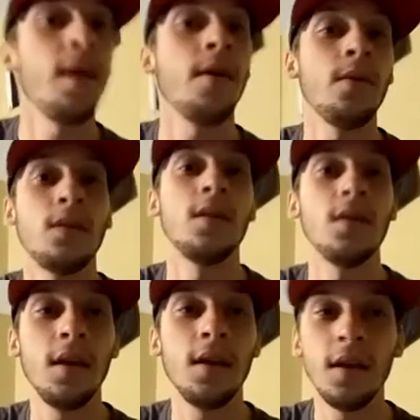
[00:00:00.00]
that was
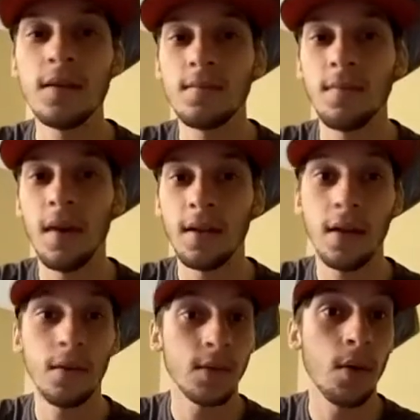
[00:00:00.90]
in his mind,
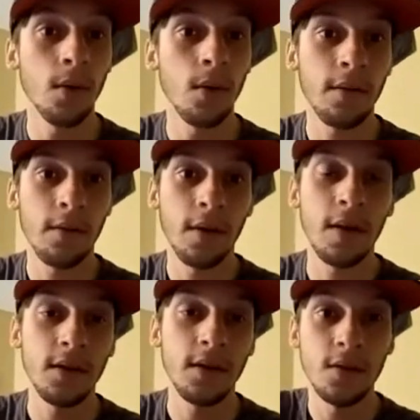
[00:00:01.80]
that was goal line in
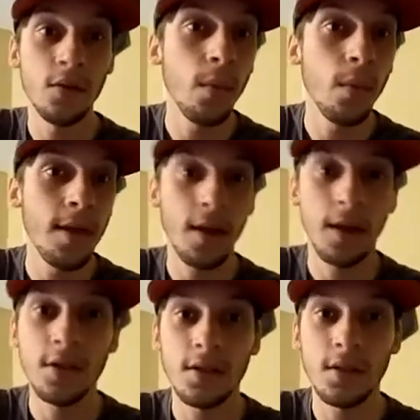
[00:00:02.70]
his new way that
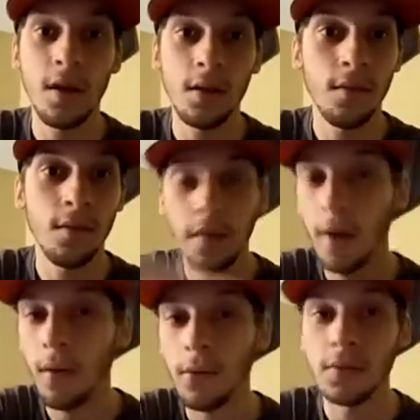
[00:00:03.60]
he just thought of that
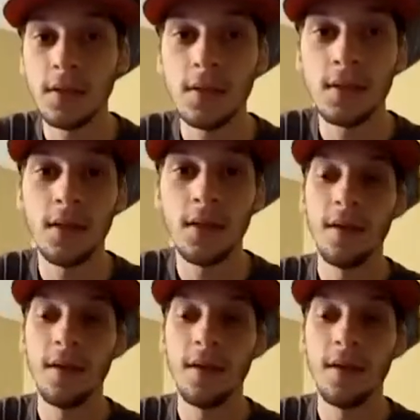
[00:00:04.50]
whole season.